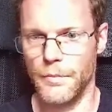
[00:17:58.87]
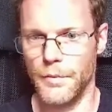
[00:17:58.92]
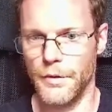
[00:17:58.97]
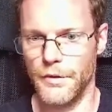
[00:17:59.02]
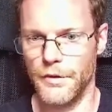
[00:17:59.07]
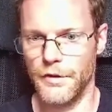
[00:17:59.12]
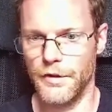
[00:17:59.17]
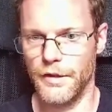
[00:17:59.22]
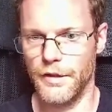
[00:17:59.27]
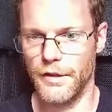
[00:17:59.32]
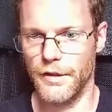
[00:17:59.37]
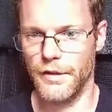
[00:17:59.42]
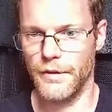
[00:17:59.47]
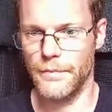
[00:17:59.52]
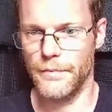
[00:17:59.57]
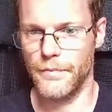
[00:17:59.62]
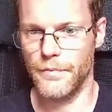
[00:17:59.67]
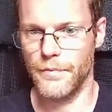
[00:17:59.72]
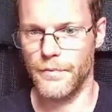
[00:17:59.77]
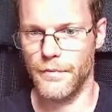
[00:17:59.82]
The
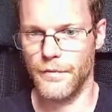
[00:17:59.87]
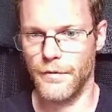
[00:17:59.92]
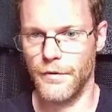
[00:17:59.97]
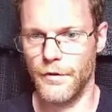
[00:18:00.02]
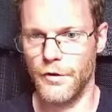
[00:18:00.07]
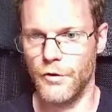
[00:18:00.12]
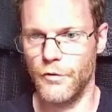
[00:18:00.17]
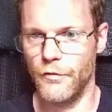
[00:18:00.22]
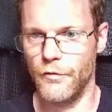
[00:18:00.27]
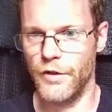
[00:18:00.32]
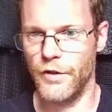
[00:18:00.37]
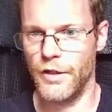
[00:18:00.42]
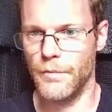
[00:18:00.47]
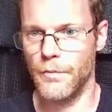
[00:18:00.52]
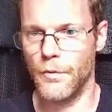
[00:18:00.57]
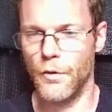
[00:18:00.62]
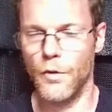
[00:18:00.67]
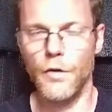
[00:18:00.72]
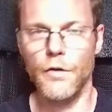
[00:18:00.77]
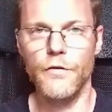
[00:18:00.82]
UV
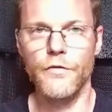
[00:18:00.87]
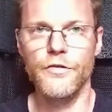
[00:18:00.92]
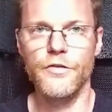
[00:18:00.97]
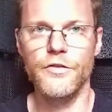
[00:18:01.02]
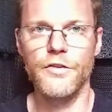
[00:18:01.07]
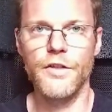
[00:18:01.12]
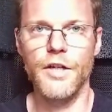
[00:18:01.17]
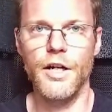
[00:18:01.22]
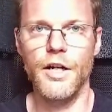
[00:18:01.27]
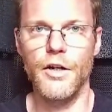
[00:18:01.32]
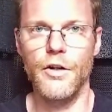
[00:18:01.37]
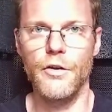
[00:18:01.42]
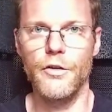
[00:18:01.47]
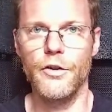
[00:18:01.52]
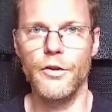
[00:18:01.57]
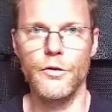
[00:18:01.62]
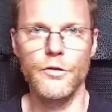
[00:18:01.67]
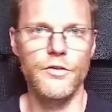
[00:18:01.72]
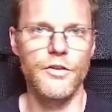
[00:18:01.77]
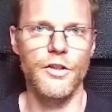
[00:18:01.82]
morphs are
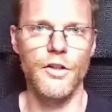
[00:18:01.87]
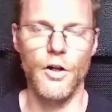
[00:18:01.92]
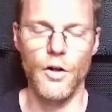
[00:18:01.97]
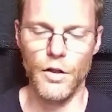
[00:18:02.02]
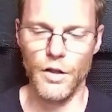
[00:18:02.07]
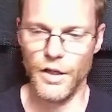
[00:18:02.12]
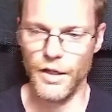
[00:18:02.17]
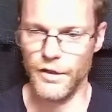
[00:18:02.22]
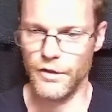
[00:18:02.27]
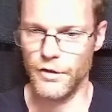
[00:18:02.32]
used in all other